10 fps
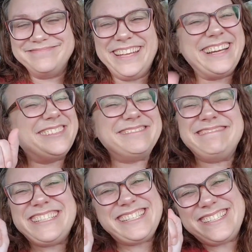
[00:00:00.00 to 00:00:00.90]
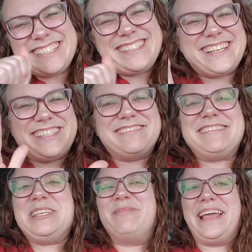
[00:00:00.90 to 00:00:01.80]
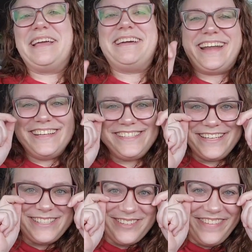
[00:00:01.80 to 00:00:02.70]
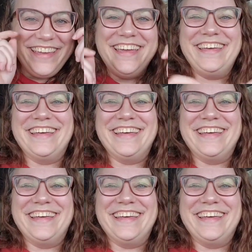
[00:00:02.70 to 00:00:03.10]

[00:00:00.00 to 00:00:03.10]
It just doesn't seem like a good idea to me.